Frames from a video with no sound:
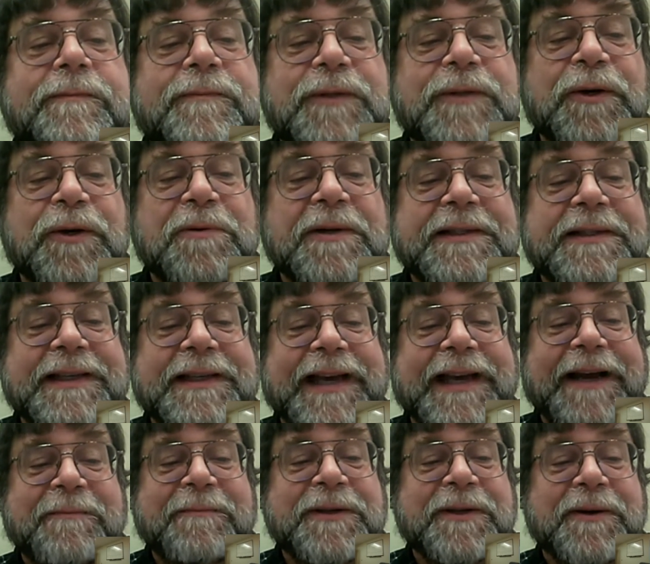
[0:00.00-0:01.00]
No recent
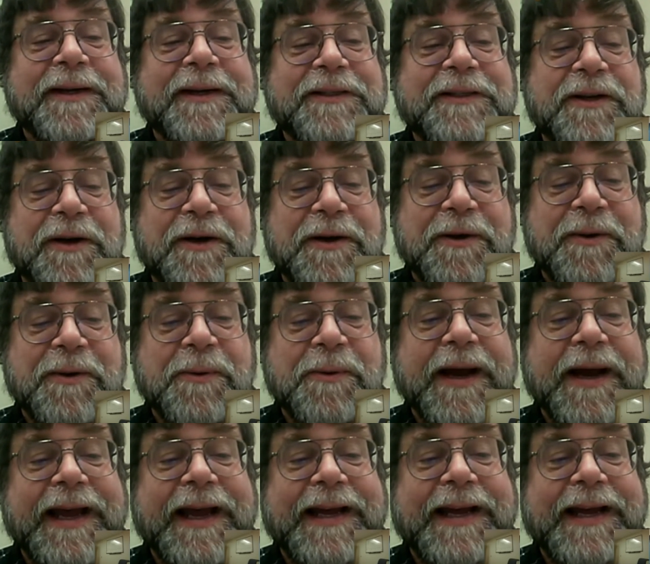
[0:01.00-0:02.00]
app. So it's gone
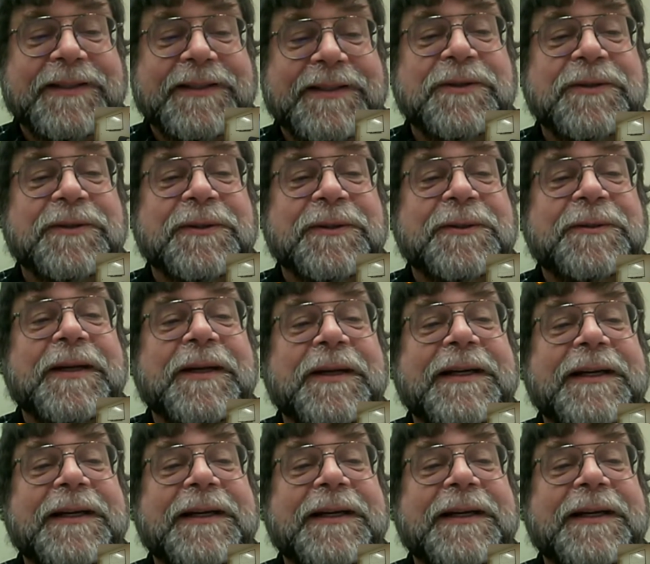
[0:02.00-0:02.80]
away as a tool.